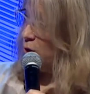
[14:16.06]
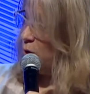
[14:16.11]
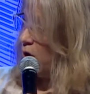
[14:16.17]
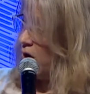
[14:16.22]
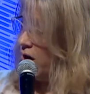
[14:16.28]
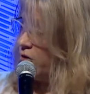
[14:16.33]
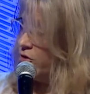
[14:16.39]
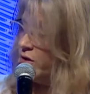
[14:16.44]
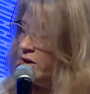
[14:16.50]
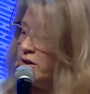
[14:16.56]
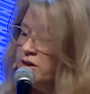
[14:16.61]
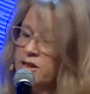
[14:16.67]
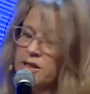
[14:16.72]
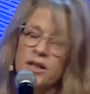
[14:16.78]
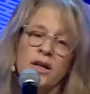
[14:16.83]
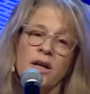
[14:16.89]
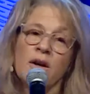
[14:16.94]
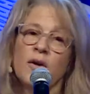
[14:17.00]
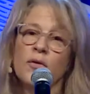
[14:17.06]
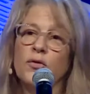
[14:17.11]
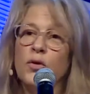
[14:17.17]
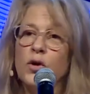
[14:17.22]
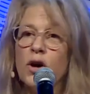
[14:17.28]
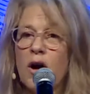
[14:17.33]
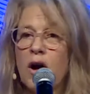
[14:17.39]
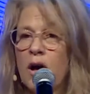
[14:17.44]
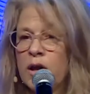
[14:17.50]
quadrant
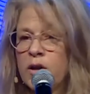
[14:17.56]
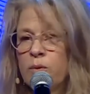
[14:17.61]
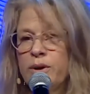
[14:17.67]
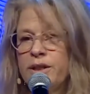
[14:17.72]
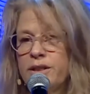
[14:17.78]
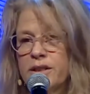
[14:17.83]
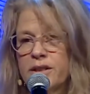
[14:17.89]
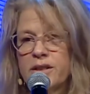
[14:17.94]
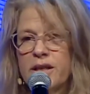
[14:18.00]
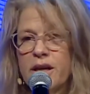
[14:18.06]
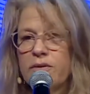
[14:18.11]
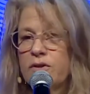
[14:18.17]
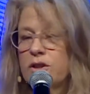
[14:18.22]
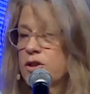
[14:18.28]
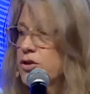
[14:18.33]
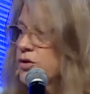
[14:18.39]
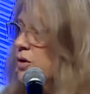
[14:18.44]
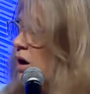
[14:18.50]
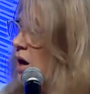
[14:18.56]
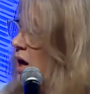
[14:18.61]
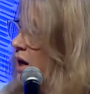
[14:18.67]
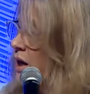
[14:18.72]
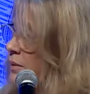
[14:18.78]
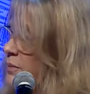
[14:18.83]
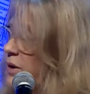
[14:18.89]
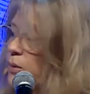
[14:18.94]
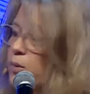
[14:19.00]
for all the reasons I've
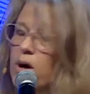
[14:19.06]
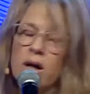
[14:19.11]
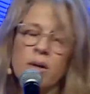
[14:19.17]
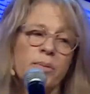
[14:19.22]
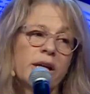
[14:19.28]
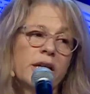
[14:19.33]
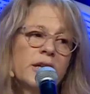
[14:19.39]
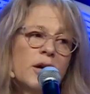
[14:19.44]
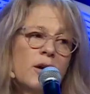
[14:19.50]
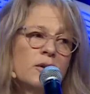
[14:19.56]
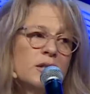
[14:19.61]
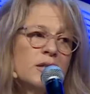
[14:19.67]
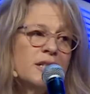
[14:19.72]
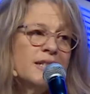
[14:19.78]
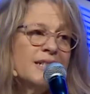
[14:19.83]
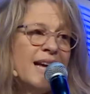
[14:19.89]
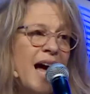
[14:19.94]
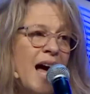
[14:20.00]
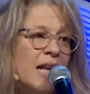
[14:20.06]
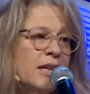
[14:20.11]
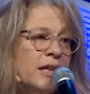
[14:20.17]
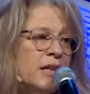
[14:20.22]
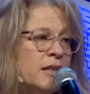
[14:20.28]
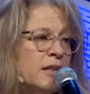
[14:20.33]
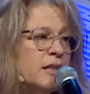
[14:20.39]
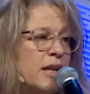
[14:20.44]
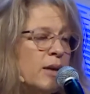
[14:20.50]
described. They want to be close to
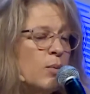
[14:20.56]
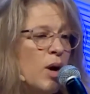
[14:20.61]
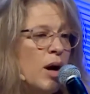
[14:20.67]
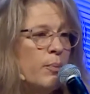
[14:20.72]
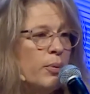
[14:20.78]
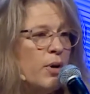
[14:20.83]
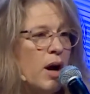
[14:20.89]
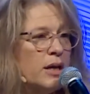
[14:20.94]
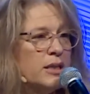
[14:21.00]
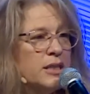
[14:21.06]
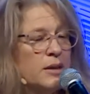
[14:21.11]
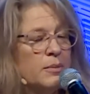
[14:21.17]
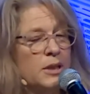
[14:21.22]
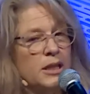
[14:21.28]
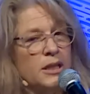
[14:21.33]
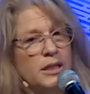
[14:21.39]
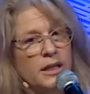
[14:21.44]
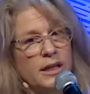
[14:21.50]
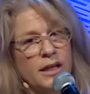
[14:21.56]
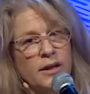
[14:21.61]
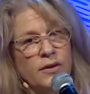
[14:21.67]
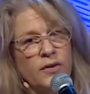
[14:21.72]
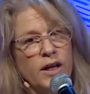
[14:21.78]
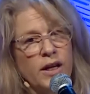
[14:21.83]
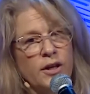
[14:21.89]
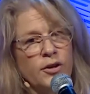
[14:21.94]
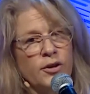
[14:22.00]
talent. They want proximity to
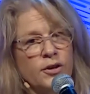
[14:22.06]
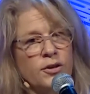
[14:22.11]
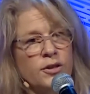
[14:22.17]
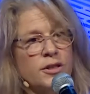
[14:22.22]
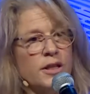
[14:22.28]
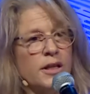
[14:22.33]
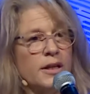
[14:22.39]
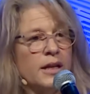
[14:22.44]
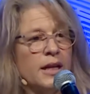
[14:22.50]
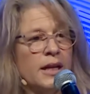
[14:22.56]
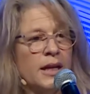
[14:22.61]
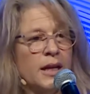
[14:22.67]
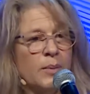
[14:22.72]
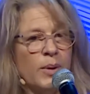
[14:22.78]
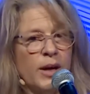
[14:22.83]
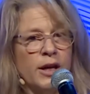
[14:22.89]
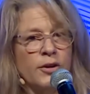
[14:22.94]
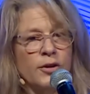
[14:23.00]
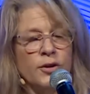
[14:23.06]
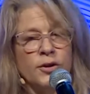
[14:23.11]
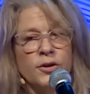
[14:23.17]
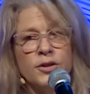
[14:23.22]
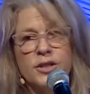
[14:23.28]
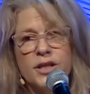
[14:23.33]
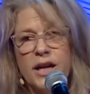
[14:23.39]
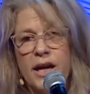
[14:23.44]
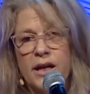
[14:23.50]
innovators and
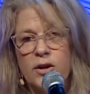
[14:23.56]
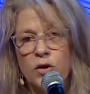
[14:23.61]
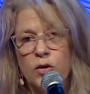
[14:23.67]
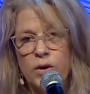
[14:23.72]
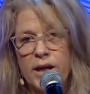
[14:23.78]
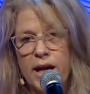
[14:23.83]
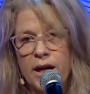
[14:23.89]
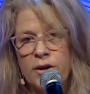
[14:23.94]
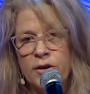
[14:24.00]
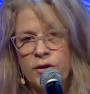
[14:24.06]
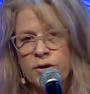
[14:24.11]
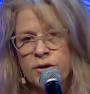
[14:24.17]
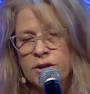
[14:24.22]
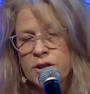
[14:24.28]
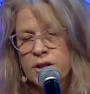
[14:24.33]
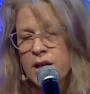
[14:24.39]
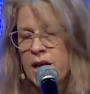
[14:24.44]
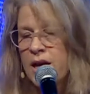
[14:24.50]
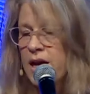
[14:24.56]
incubators and creators.